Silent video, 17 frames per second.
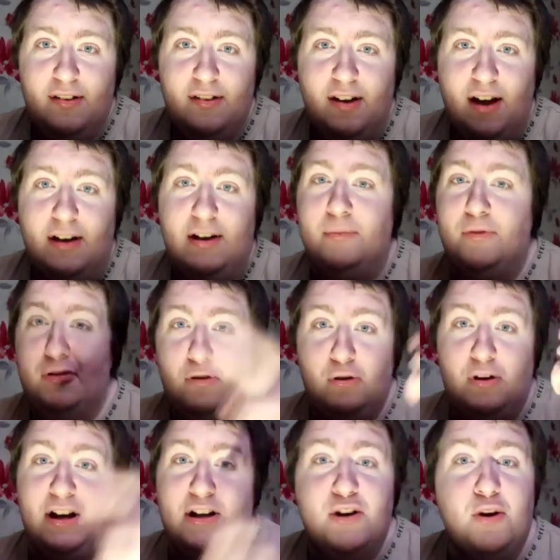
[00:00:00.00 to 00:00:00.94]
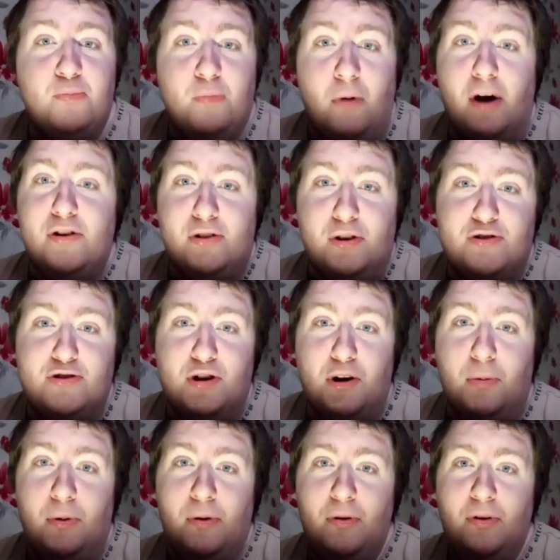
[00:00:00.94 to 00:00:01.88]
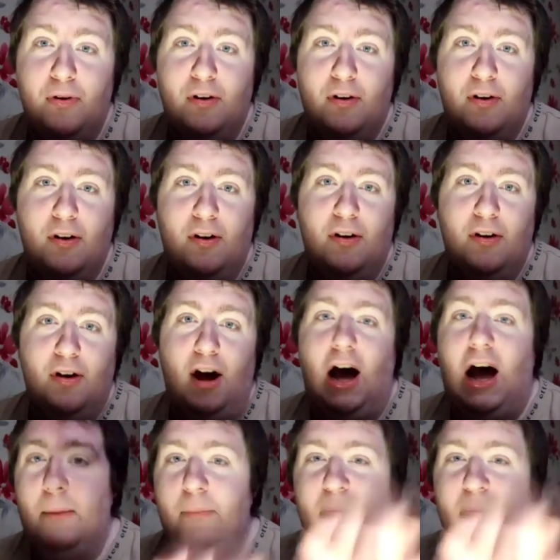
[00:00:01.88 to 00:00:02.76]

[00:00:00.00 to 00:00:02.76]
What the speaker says: Hey, I'm just looking at you, my YouTube. I'm